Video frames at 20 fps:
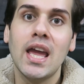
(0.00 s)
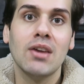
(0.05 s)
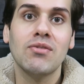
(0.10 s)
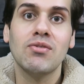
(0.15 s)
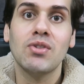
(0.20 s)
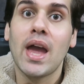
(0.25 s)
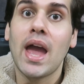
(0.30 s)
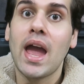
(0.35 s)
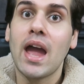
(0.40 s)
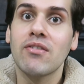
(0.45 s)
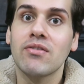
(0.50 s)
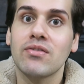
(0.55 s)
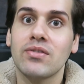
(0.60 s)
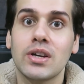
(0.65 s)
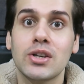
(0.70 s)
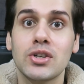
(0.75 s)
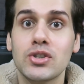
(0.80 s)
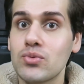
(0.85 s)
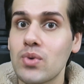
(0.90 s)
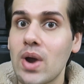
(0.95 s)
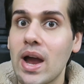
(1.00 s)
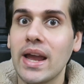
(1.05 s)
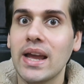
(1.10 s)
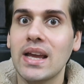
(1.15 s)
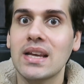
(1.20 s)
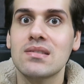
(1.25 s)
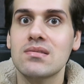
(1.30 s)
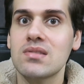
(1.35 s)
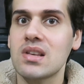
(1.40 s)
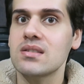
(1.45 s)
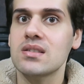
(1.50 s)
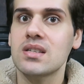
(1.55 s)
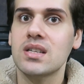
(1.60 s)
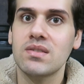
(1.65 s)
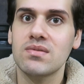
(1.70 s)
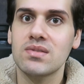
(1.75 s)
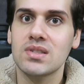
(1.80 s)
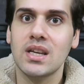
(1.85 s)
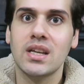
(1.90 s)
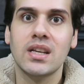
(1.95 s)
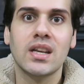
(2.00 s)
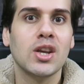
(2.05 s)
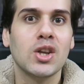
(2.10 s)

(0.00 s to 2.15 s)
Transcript: If you have dry, sensitive skin